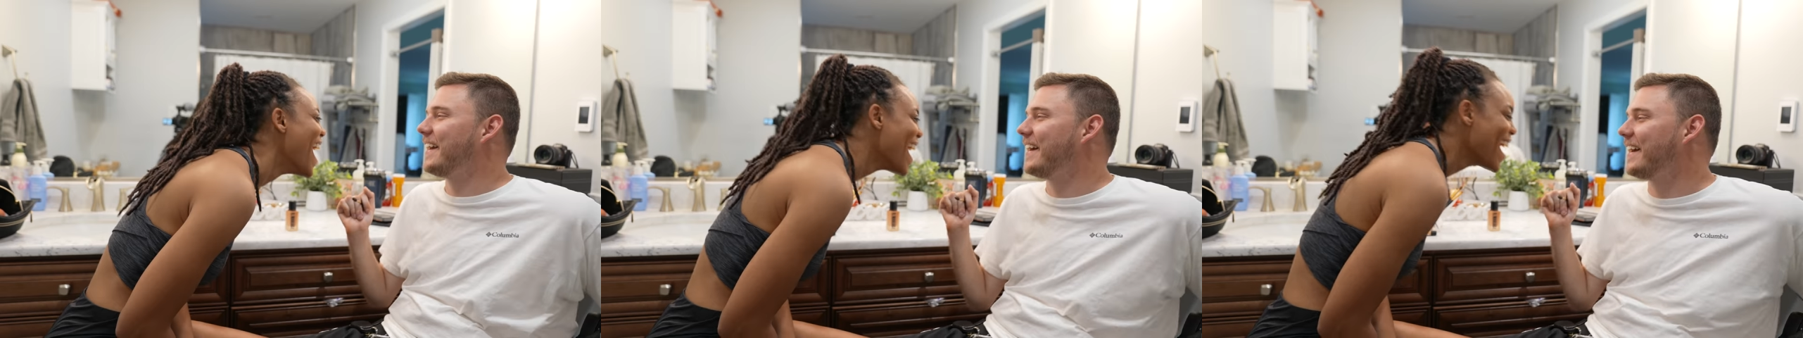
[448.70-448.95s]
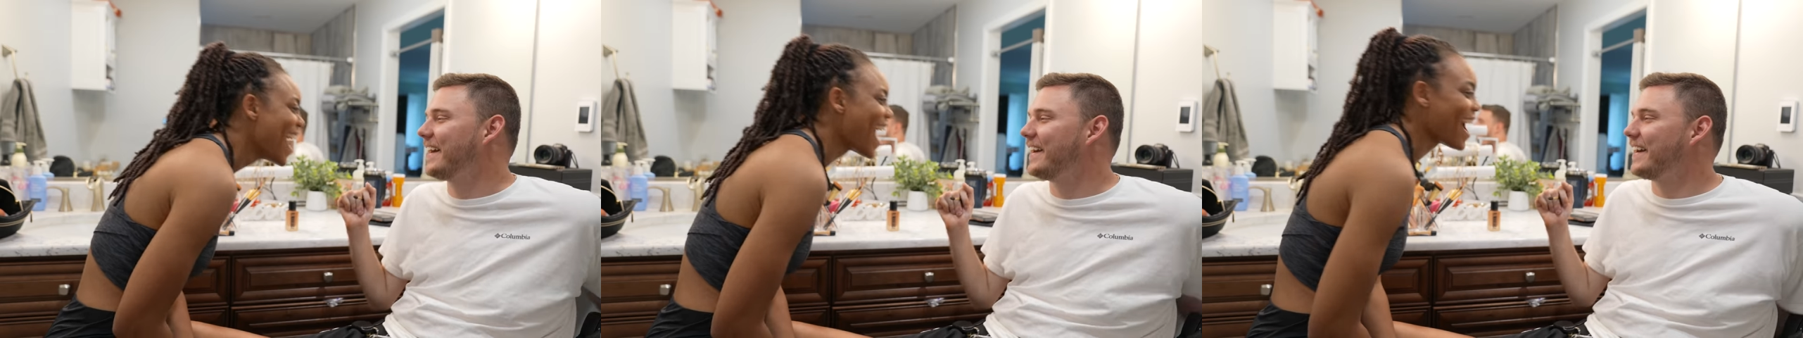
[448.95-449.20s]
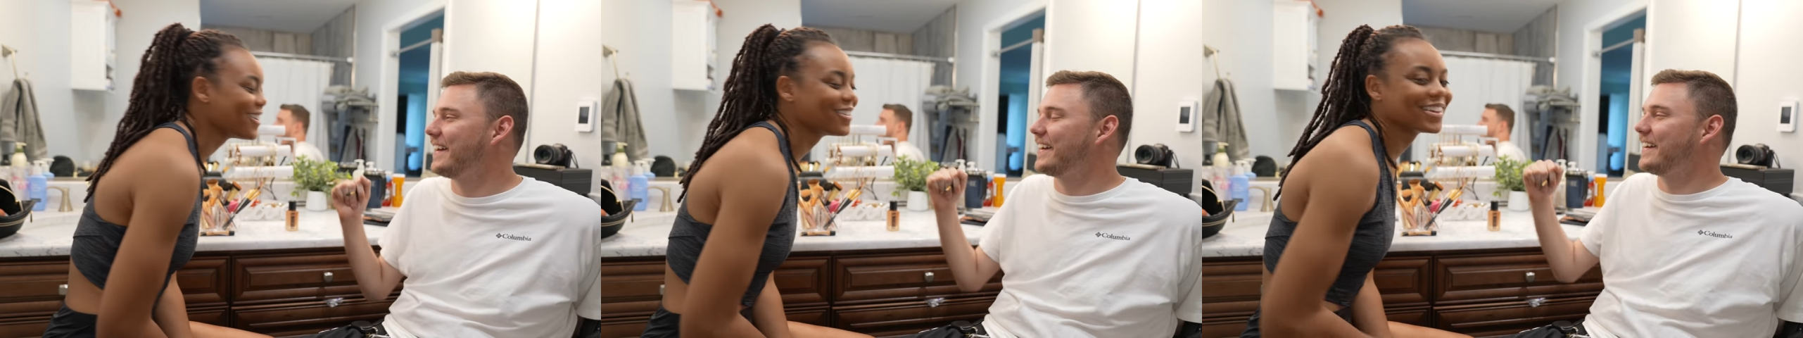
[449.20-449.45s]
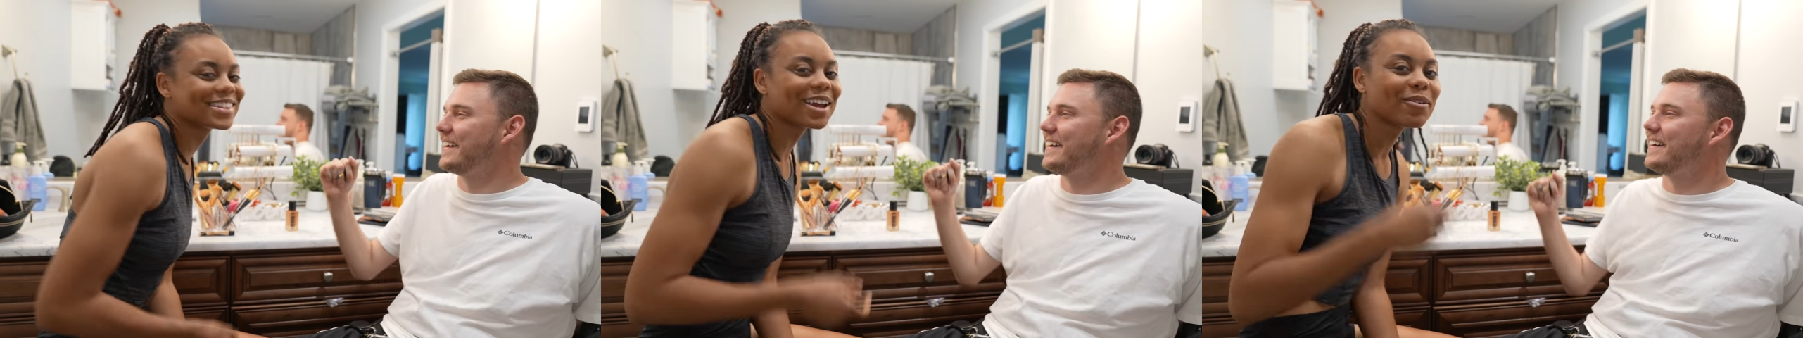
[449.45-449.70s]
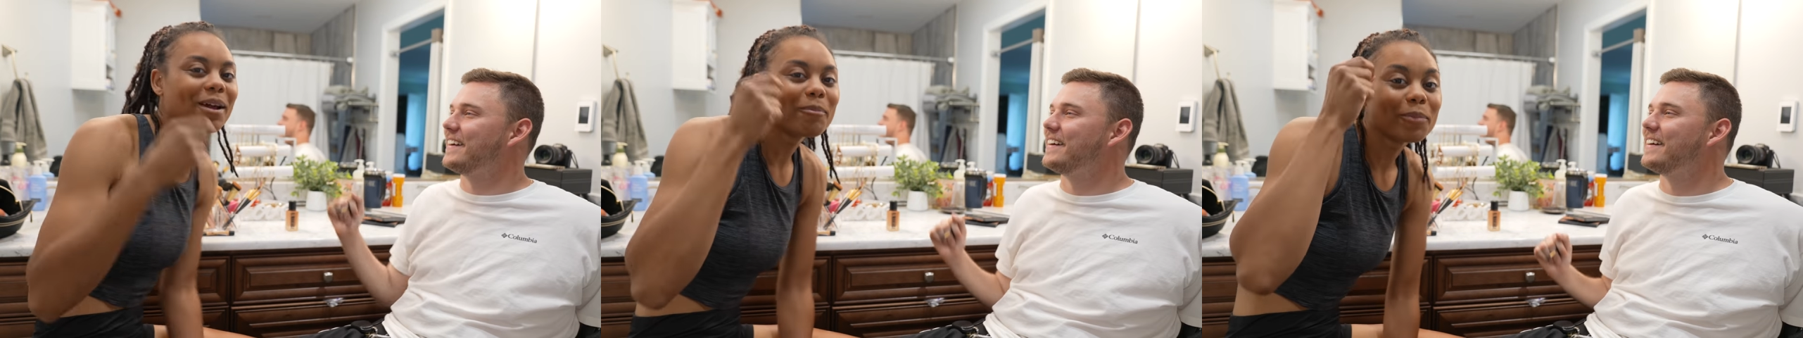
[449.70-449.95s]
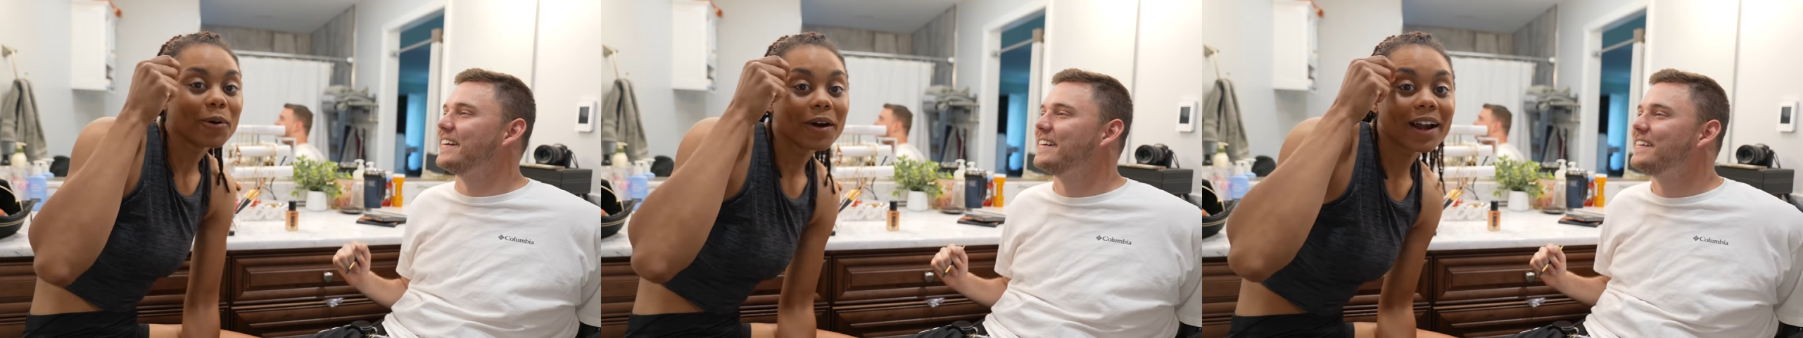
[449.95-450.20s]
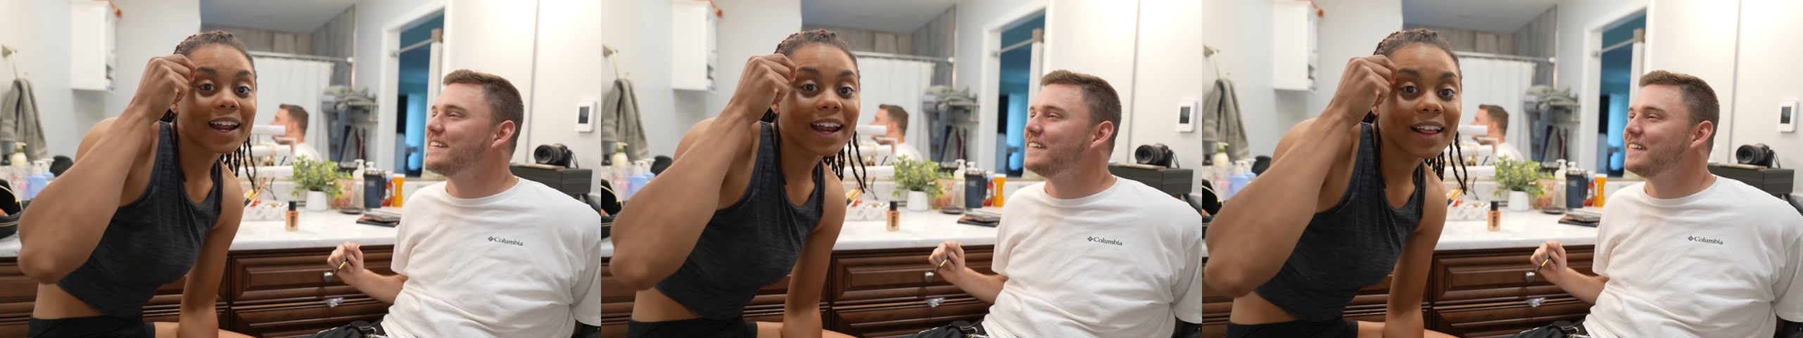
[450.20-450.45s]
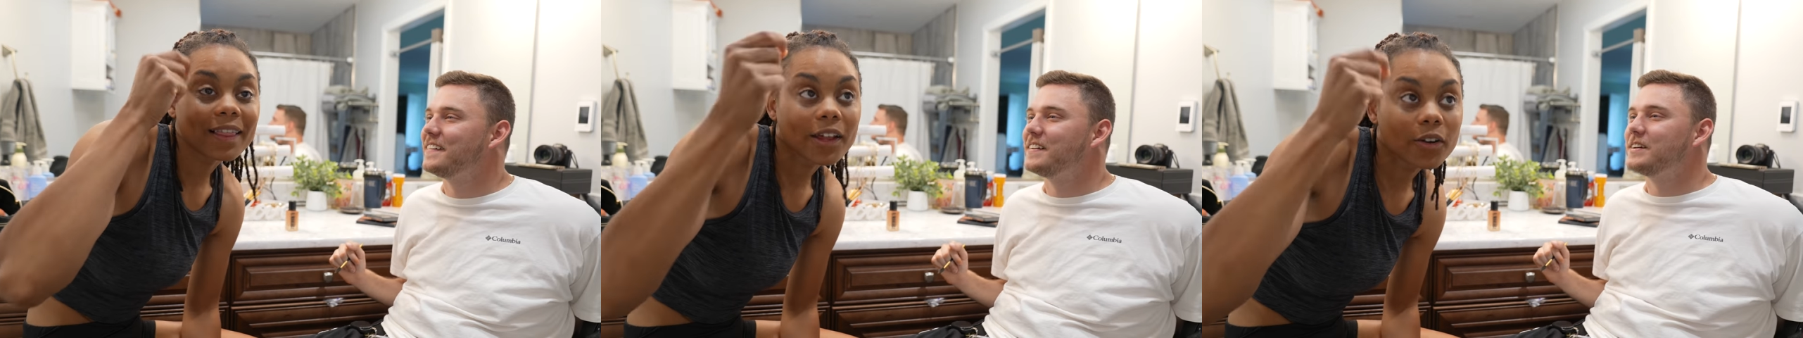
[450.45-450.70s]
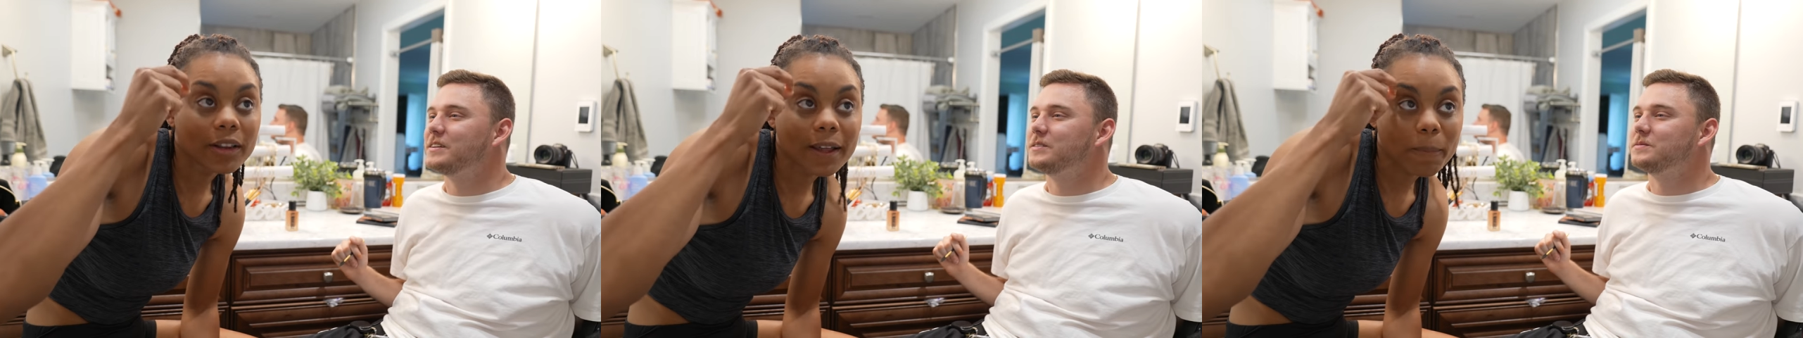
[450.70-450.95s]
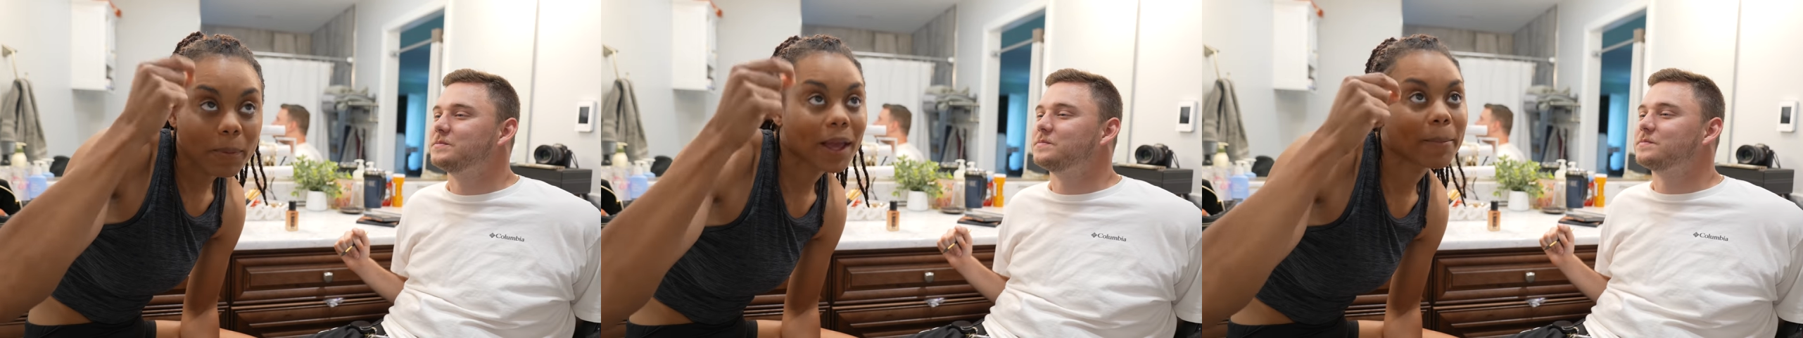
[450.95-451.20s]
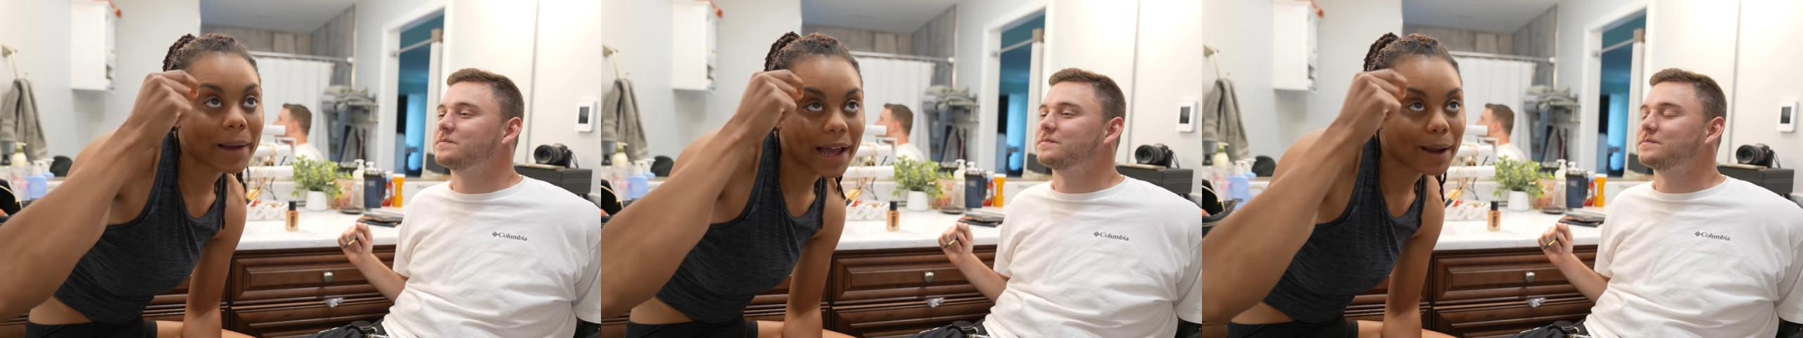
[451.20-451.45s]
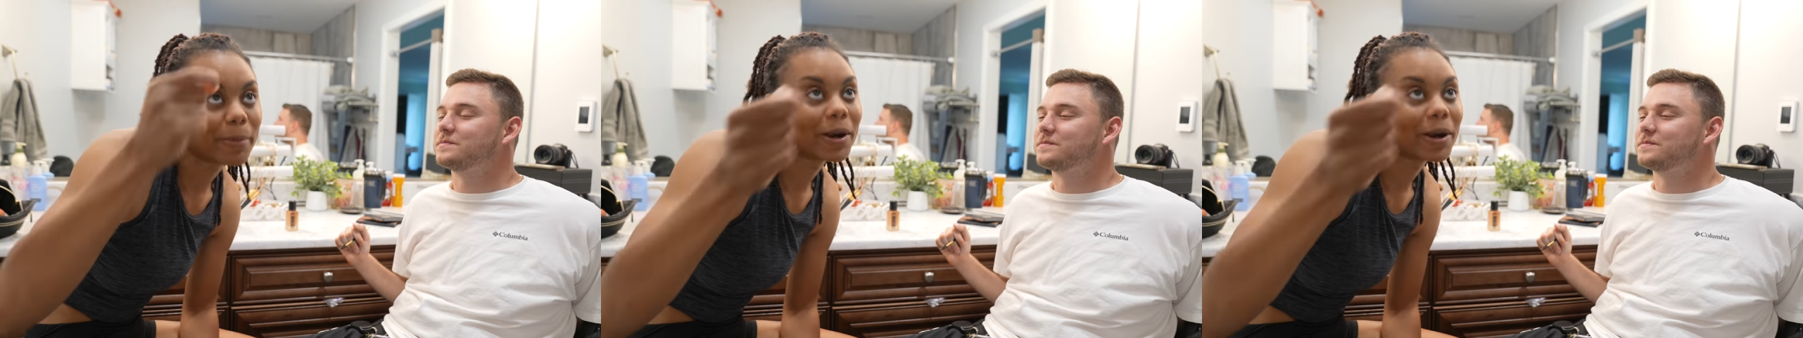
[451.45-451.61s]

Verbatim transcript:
Speaker 1: I do this thing when I'm bored and I literally pick my